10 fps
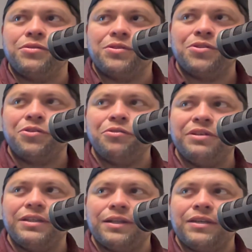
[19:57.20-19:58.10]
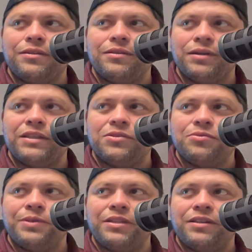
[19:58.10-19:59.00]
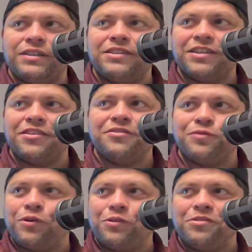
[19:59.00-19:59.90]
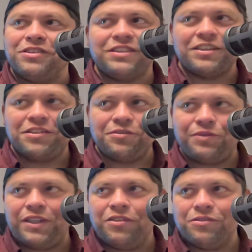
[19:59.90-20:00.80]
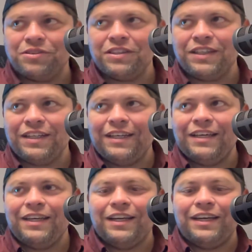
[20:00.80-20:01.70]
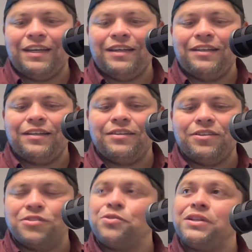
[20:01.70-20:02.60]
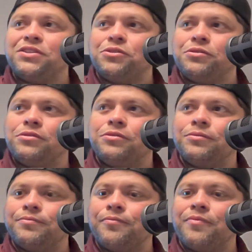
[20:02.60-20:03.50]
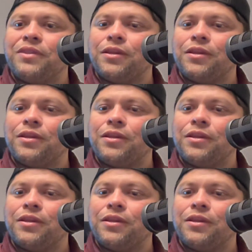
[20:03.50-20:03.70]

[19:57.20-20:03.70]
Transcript: To you and to me. They send us photos, they send us videos. And they're trying to